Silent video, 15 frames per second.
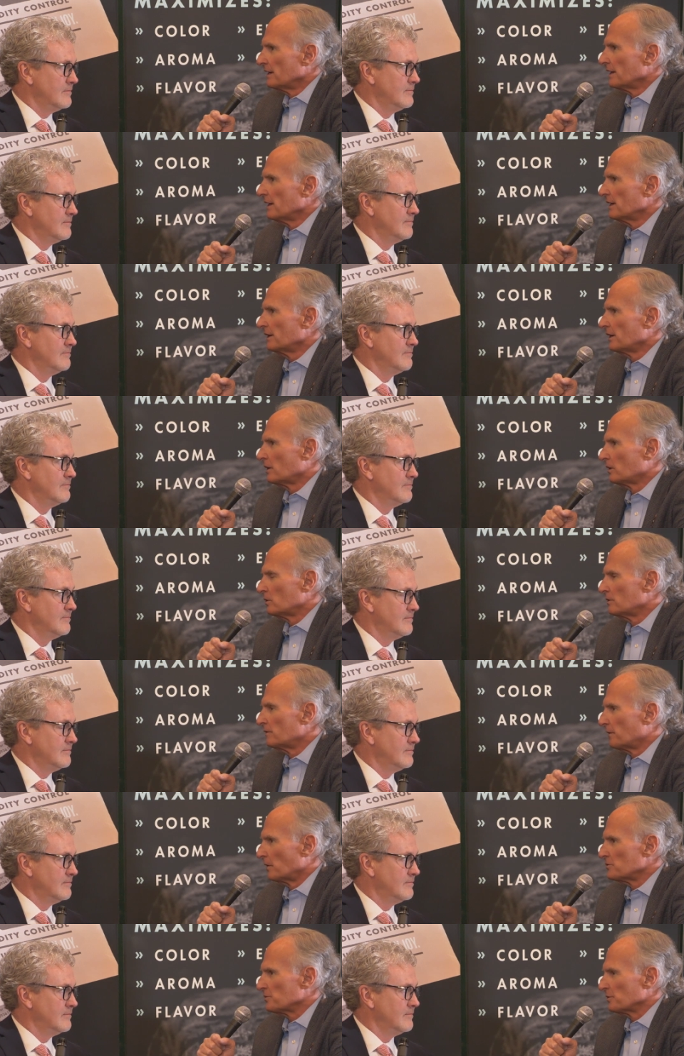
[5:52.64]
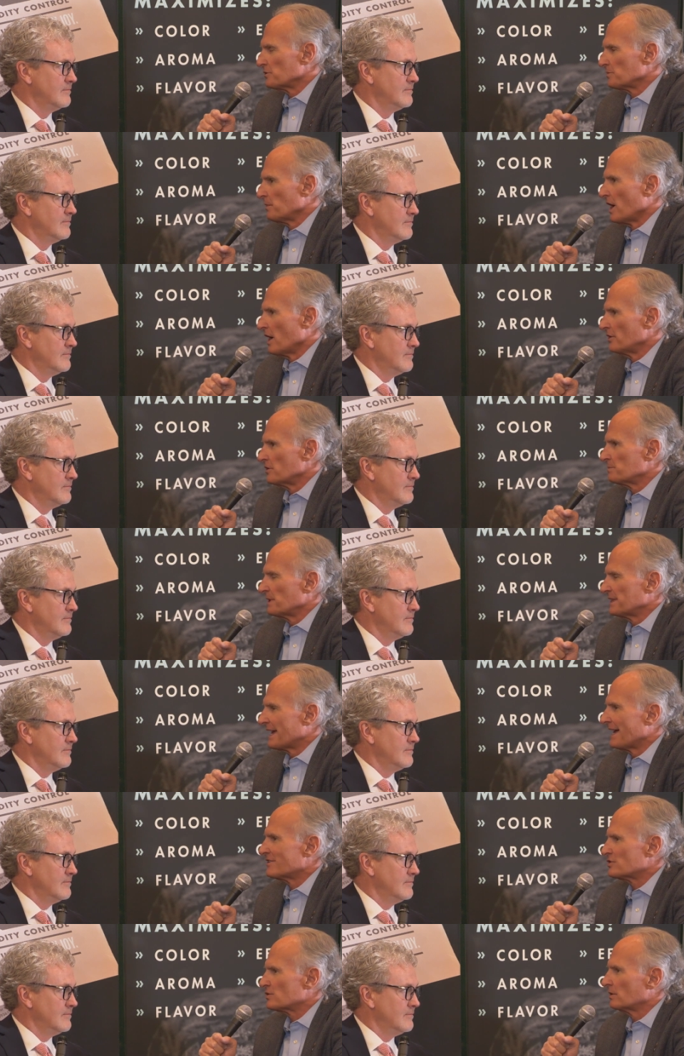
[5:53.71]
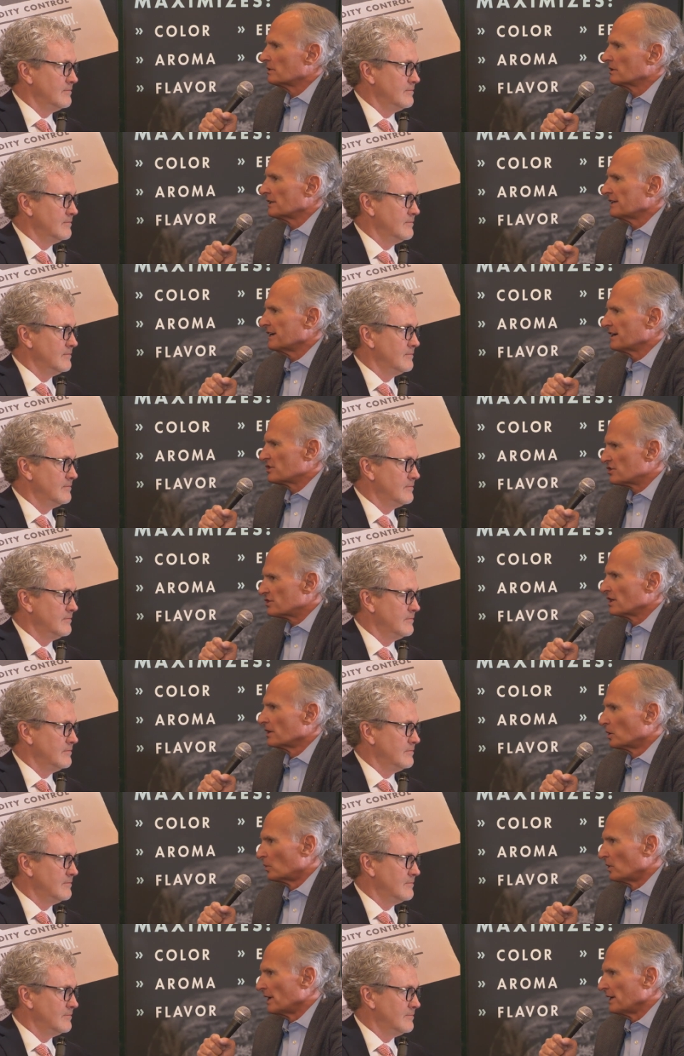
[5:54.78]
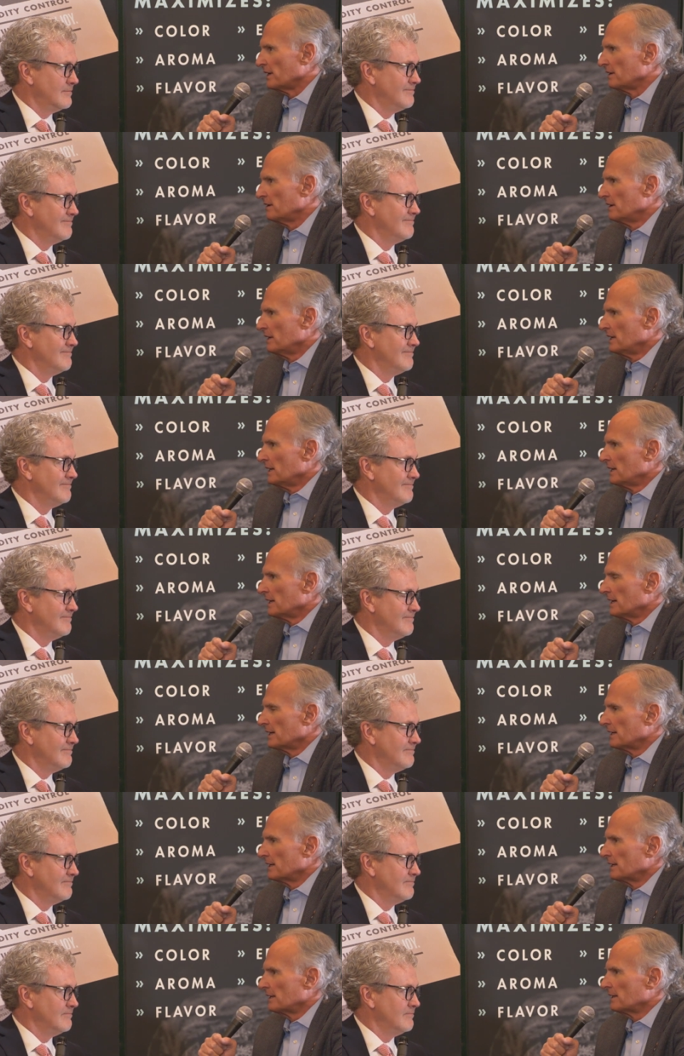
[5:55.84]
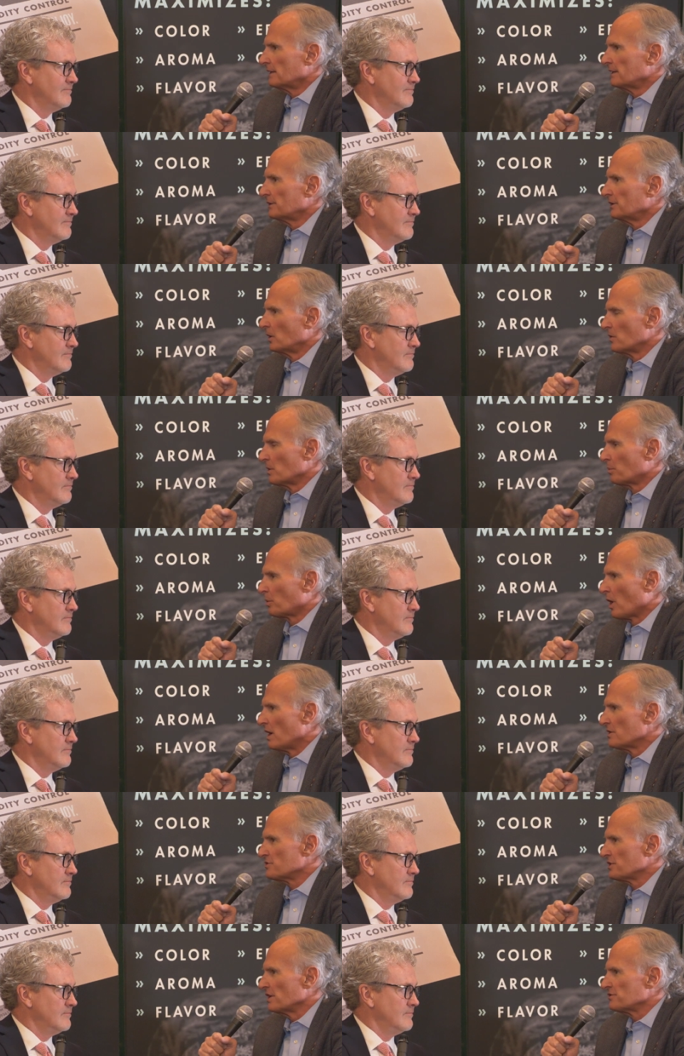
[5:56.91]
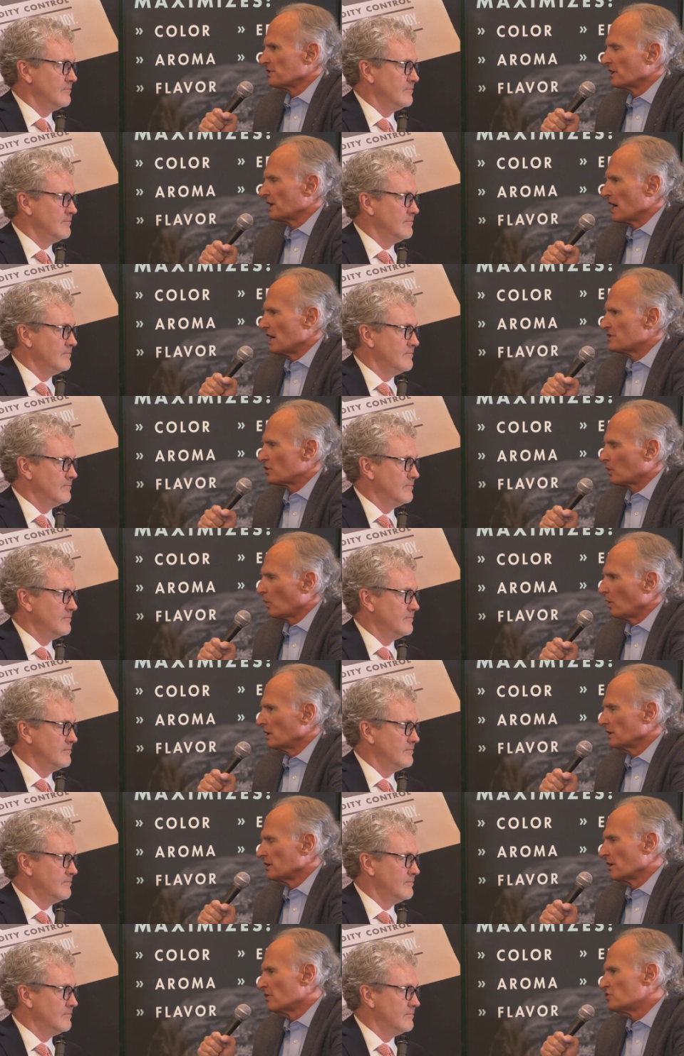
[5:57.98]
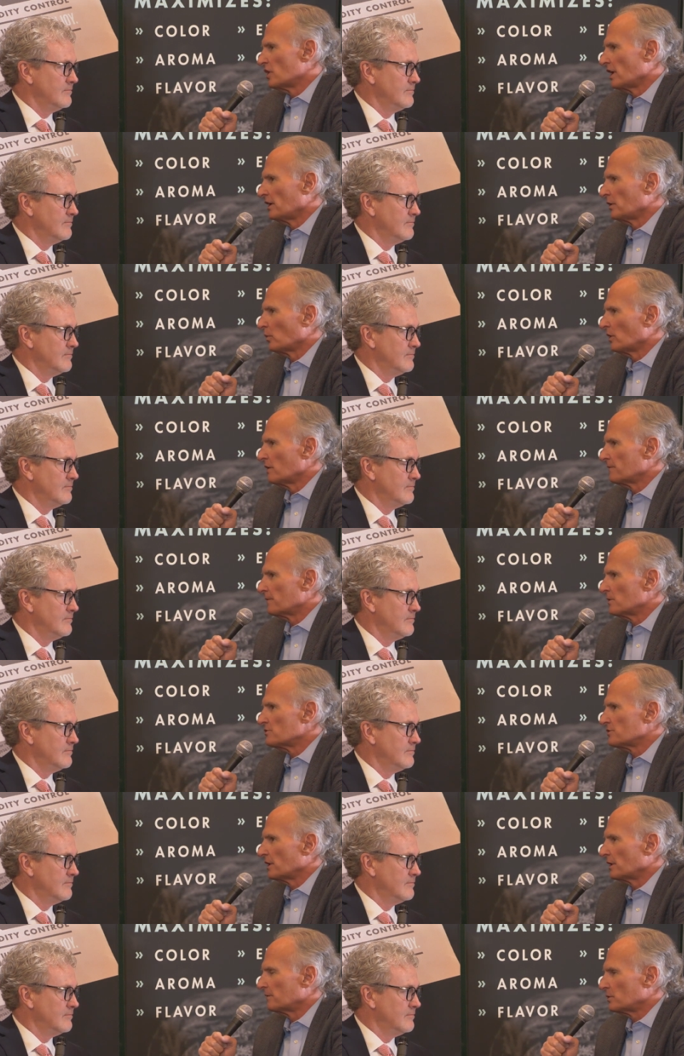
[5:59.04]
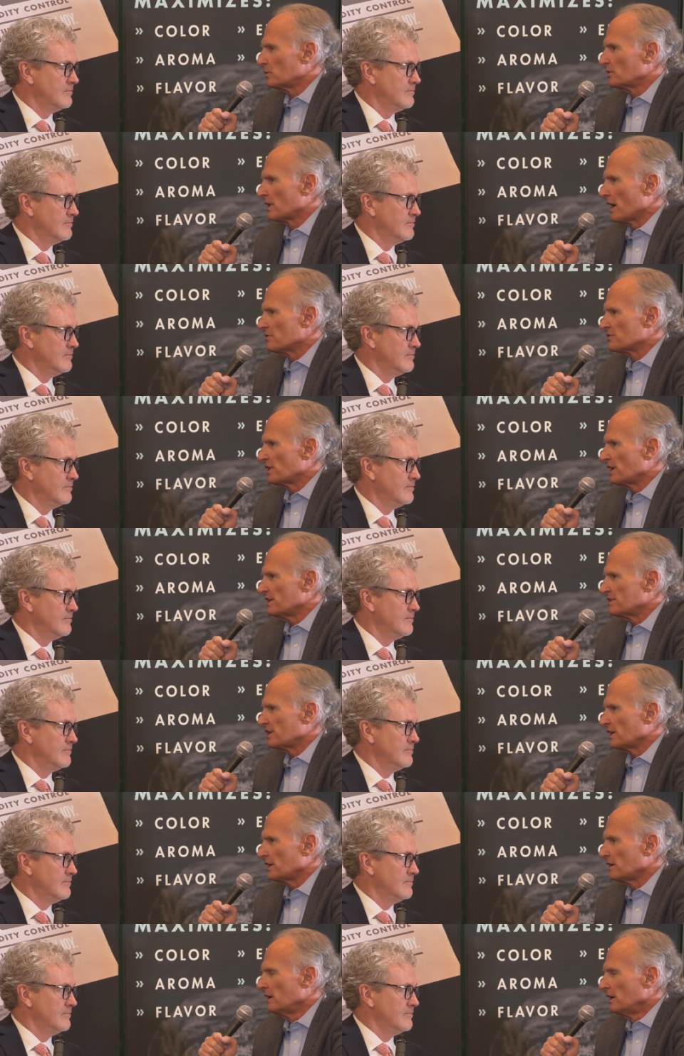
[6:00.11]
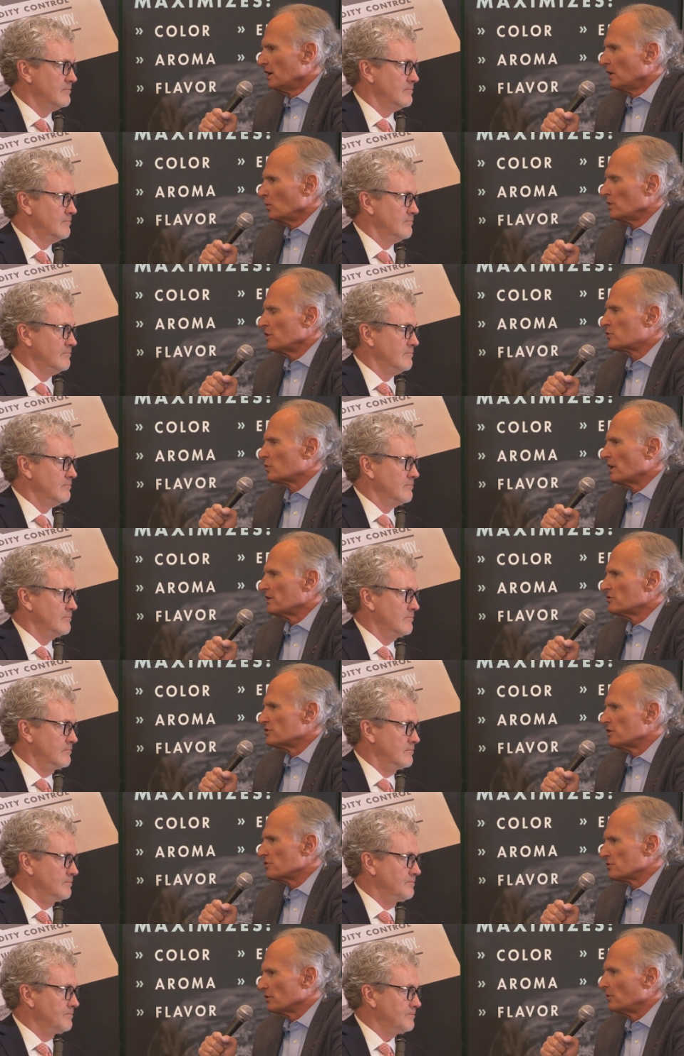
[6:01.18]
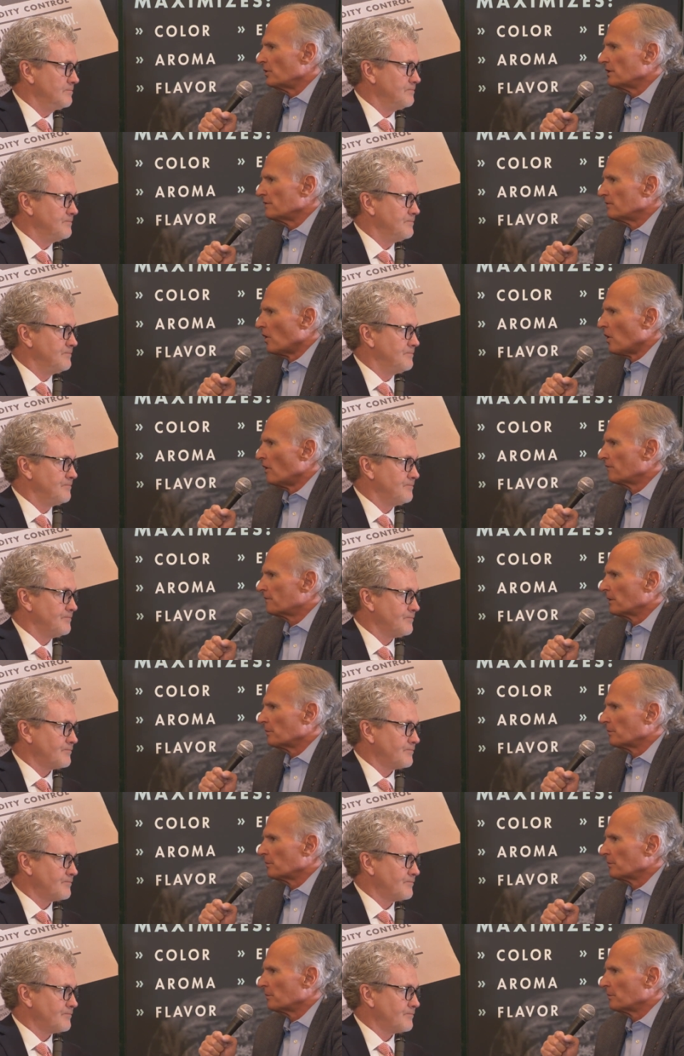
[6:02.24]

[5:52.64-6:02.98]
Speaker 1: Uh, include first responders, but that certainly accelerated, uh, you know, the process. And consequently, on January first then of two thousand eighteen, we transitioned or evolved